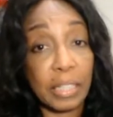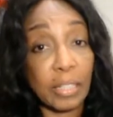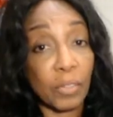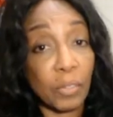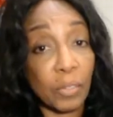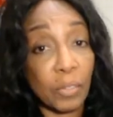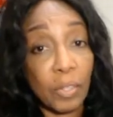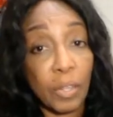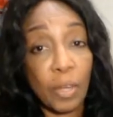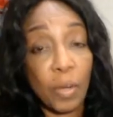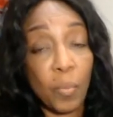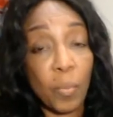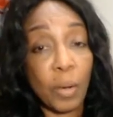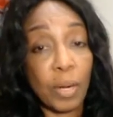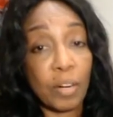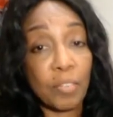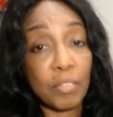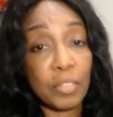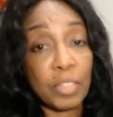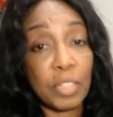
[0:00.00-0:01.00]
or
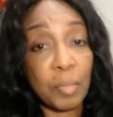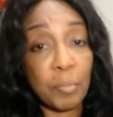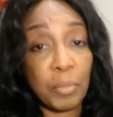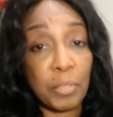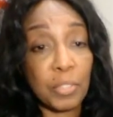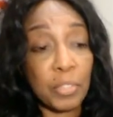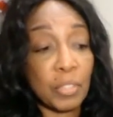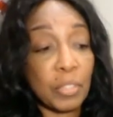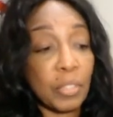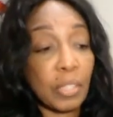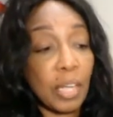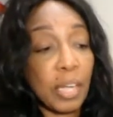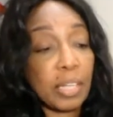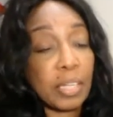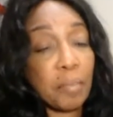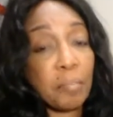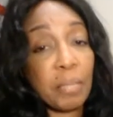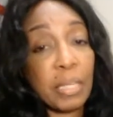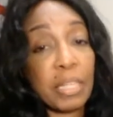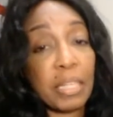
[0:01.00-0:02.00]
whatever temperature you
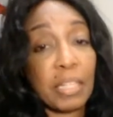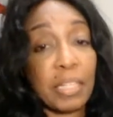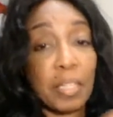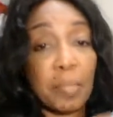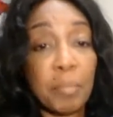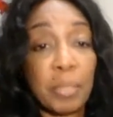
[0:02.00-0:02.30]
like immediately.